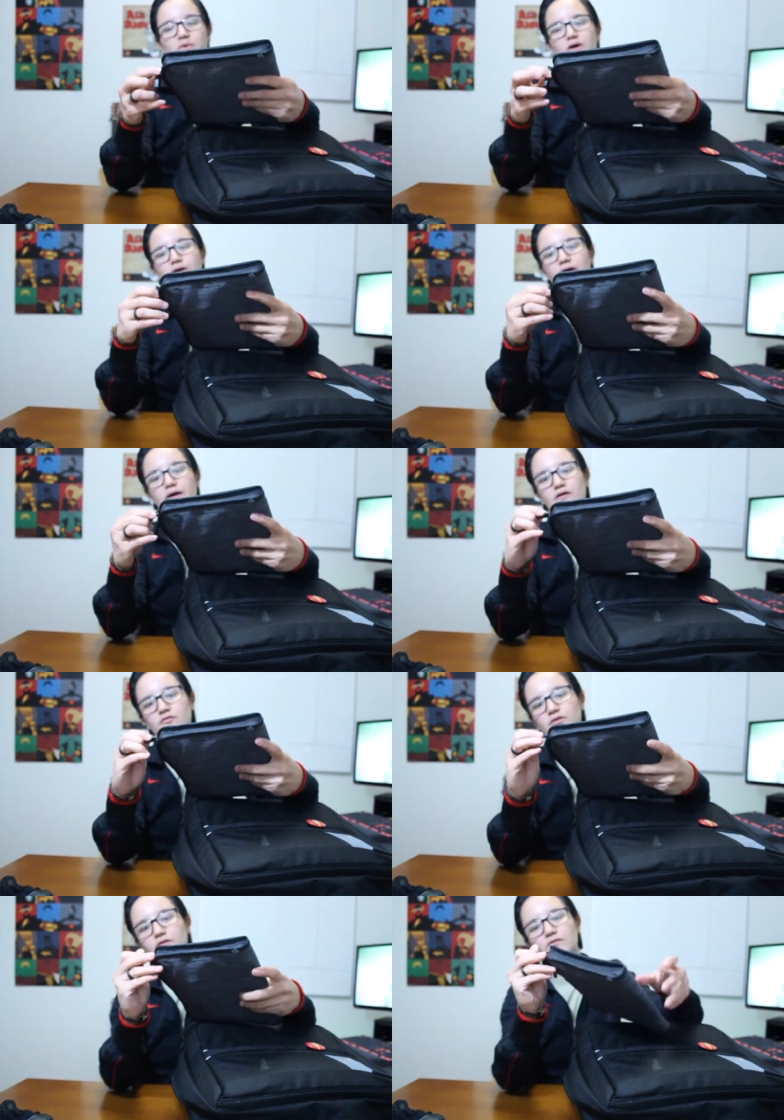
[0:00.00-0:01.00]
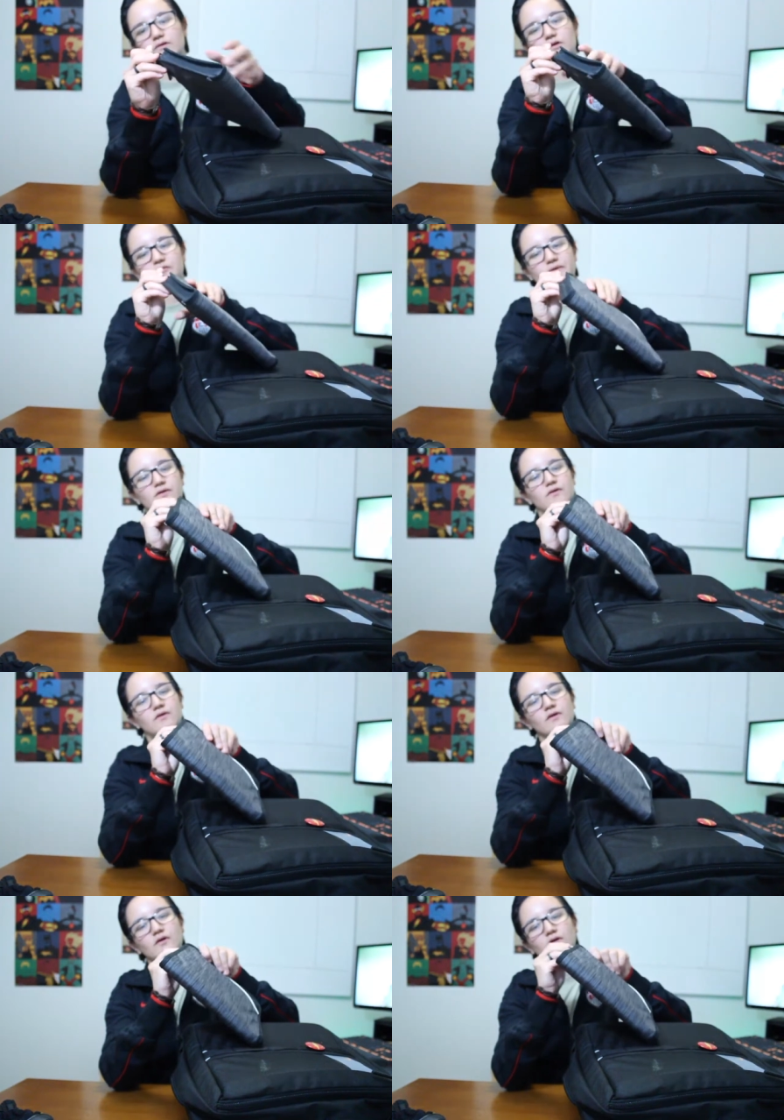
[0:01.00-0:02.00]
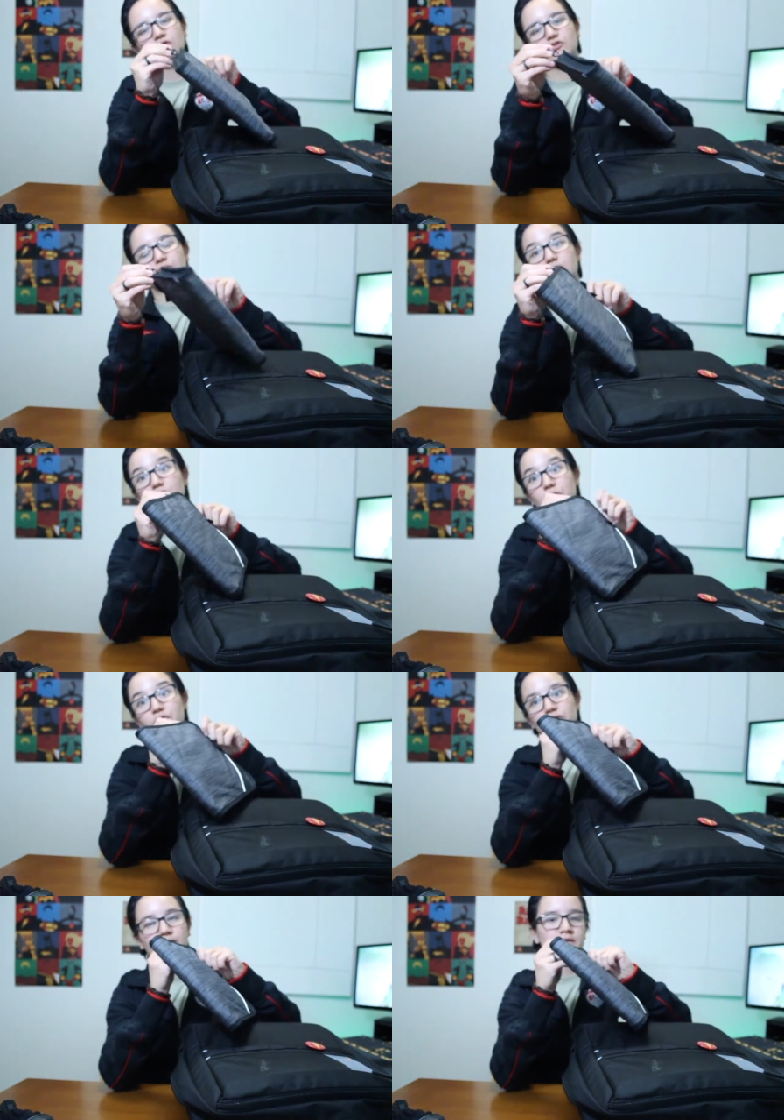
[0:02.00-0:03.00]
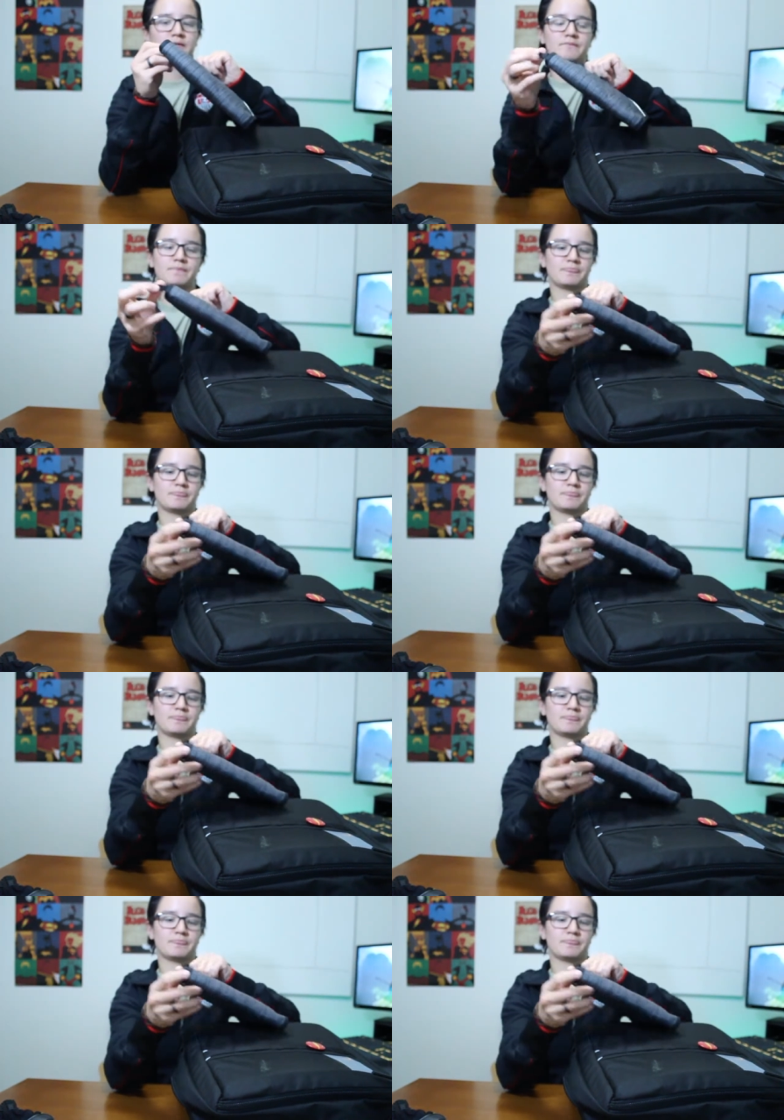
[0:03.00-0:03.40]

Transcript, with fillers: bag. I have another one coming so we can upgrade it